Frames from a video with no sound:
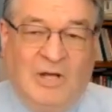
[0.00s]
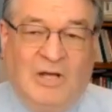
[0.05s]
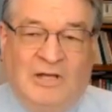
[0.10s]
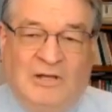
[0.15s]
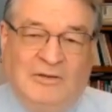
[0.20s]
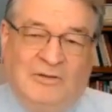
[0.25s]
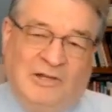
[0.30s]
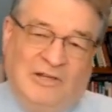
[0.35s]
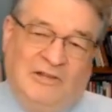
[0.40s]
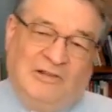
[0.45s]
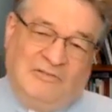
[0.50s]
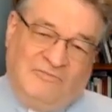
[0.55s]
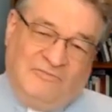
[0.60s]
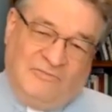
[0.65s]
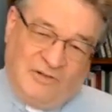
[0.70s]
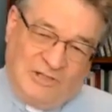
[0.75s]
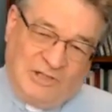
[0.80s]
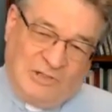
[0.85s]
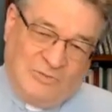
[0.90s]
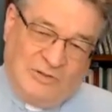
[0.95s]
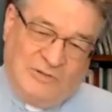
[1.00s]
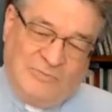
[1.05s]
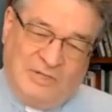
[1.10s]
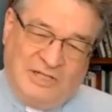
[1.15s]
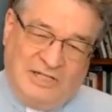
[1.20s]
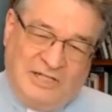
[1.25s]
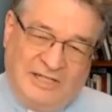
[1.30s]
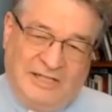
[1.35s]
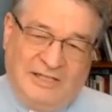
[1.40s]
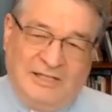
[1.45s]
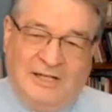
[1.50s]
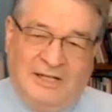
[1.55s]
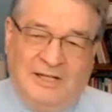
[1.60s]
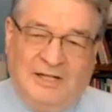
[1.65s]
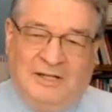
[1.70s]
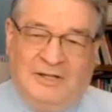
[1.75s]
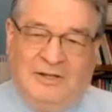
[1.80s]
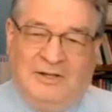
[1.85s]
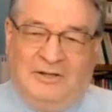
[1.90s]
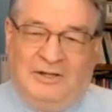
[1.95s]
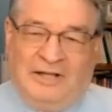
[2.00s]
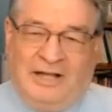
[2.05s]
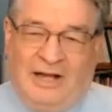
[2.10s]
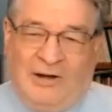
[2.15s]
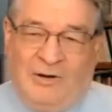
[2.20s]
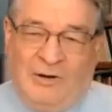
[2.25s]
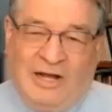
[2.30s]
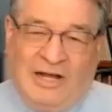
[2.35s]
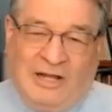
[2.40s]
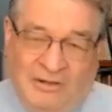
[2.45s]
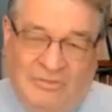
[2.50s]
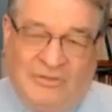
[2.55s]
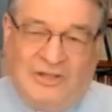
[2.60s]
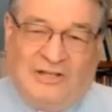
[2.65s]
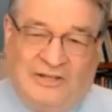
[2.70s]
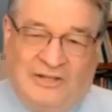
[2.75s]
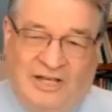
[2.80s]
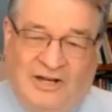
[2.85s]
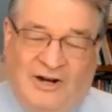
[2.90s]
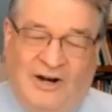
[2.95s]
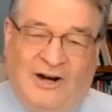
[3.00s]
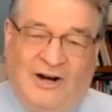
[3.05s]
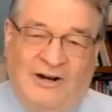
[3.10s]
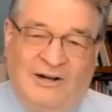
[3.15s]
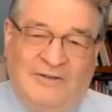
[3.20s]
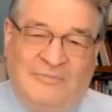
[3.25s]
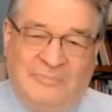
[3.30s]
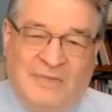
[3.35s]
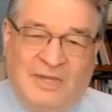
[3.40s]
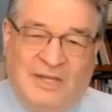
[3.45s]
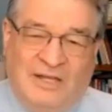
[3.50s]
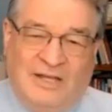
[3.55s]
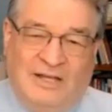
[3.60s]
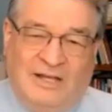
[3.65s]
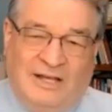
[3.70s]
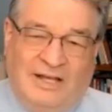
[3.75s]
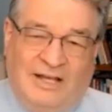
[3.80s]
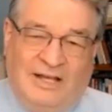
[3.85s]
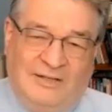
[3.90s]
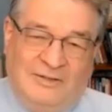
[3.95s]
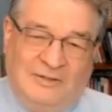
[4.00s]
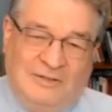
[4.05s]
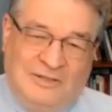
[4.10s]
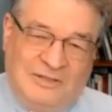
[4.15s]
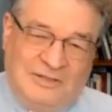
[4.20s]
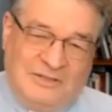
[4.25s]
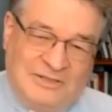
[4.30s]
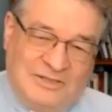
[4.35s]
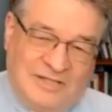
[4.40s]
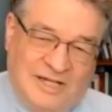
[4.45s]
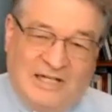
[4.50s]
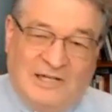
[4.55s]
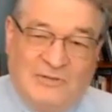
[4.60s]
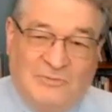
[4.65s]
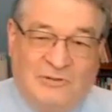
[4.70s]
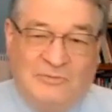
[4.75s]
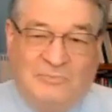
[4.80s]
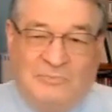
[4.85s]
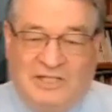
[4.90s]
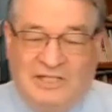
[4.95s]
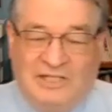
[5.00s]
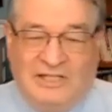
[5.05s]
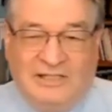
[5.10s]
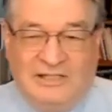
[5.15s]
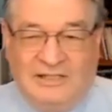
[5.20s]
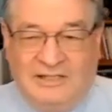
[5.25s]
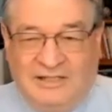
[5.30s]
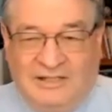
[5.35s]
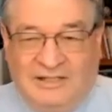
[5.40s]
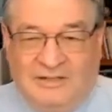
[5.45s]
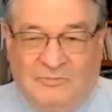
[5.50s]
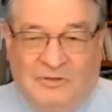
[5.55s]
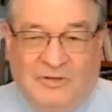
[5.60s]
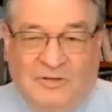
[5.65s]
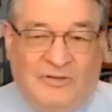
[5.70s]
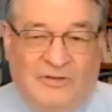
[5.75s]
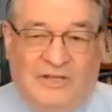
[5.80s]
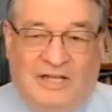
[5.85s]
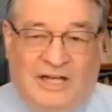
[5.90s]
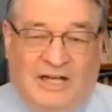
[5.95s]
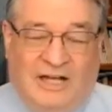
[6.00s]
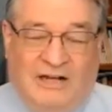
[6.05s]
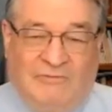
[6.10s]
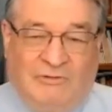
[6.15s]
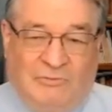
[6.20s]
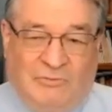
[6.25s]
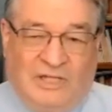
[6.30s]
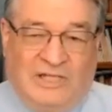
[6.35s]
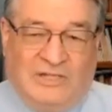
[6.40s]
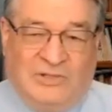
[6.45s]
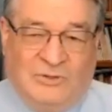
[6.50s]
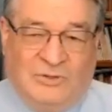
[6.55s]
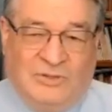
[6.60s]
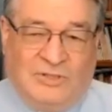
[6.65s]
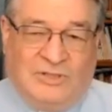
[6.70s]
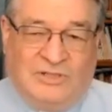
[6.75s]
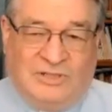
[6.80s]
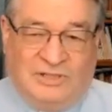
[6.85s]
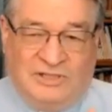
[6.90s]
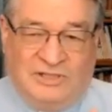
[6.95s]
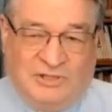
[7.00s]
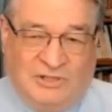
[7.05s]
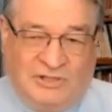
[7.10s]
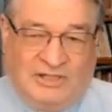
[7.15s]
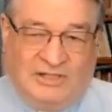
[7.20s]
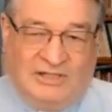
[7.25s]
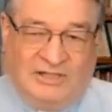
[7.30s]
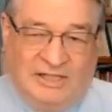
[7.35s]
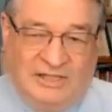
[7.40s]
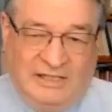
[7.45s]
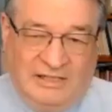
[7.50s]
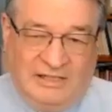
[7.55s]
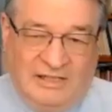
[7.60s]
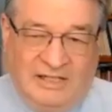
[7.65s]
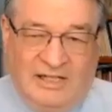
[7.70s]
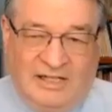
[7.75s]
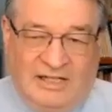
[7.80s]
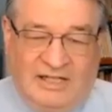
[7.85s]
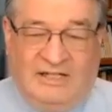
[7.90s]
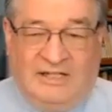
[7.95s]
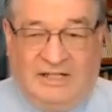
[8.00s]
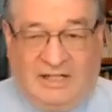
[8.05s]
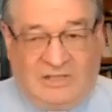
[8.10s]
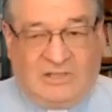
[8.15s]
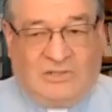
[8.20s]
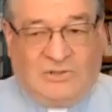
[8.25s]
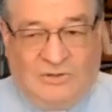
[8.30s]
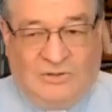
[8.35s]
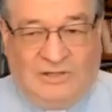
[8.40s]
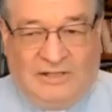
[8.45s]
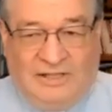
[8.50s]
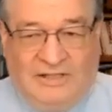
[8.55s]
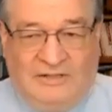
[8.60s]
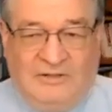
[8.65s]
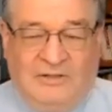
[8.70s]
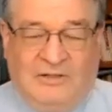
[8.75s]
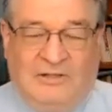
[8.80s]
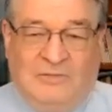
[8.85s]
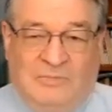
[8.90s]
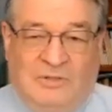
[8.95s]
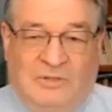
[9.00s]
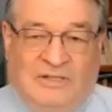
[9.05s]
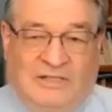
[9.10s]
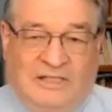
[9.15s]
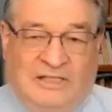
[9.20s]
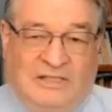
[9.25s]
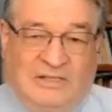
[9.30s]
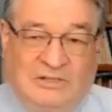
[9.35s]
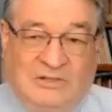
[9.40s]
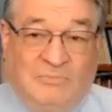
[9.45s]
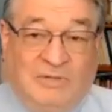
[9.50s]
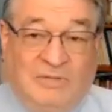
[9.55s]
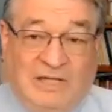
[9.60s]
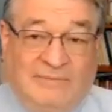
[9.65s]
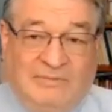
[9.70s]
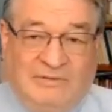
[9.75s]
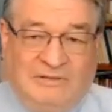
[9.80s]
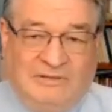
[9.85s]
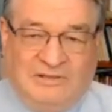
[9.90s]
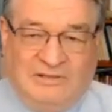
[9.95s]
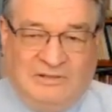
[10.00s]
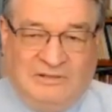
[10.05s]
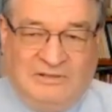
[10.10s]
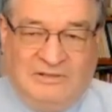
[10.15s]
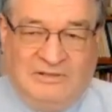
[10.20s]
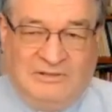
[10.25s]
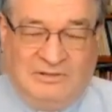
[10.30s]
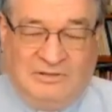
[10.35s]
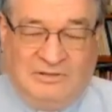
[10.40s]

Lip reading: The first one being how healthy they are, and the second one being whether they have the resources internally and externally in their community to be able to